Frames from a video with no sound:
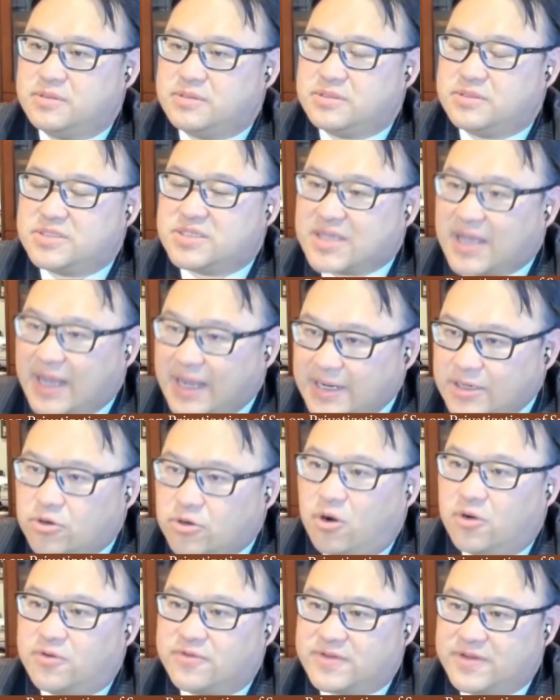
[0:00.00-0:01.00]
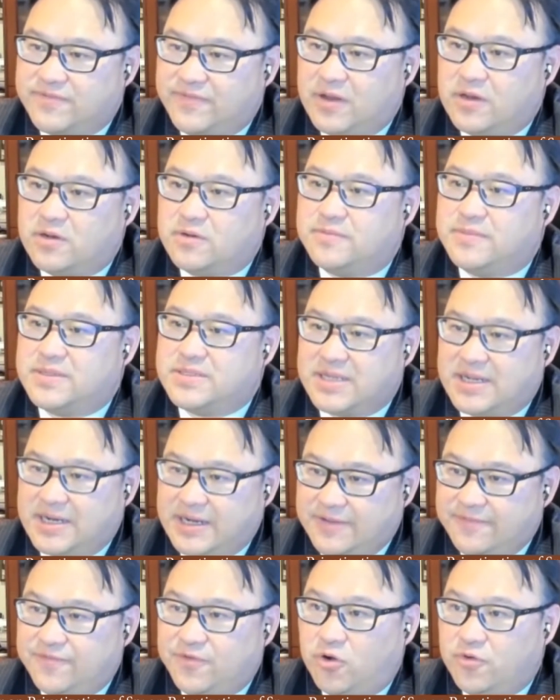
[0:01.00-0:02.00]
scale of development and
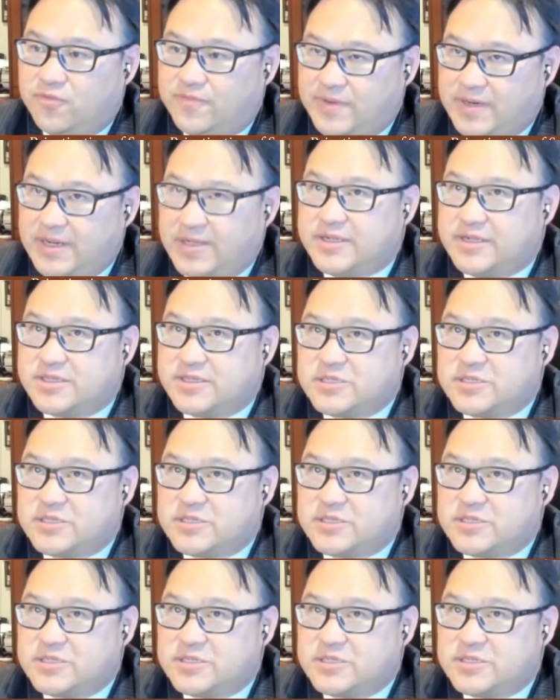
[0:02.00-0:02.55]
involvement in the